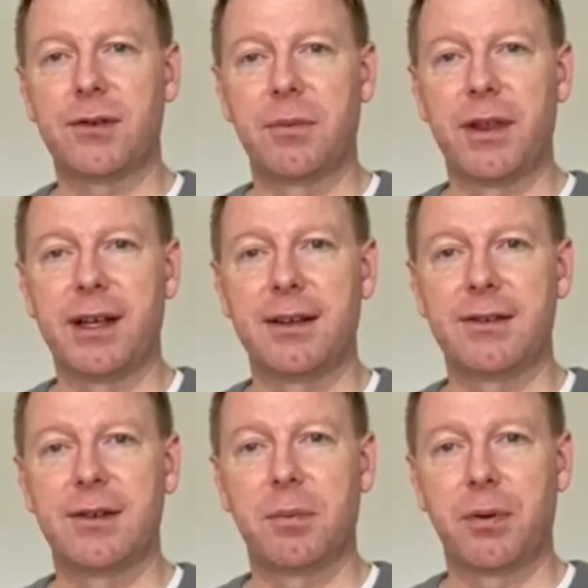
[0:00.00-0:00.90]
some
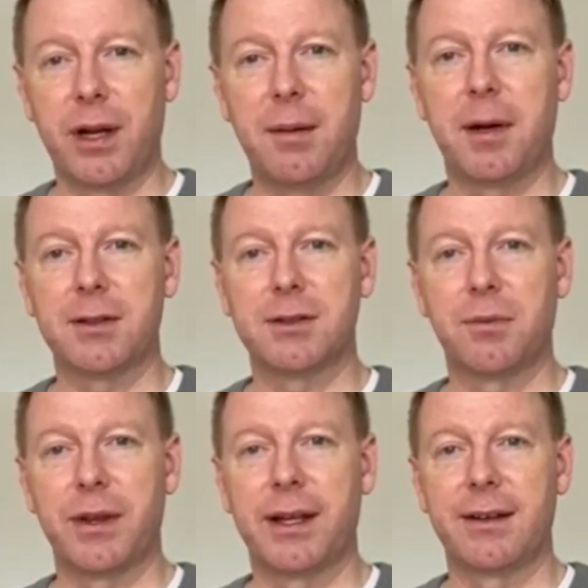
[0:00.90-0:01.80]
things, to pray about
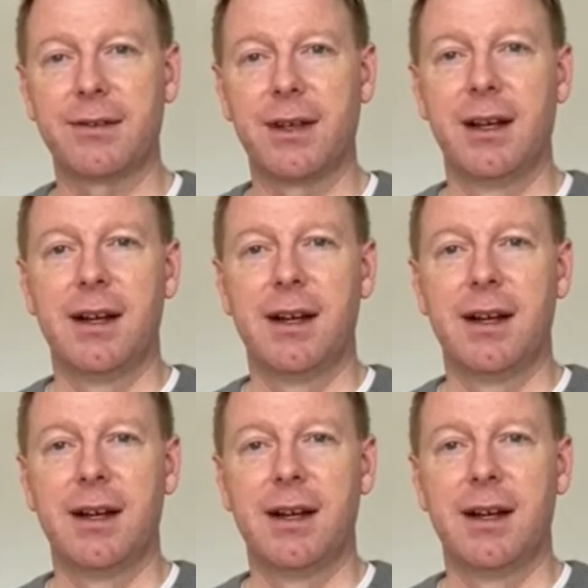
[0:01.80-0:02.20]
some things,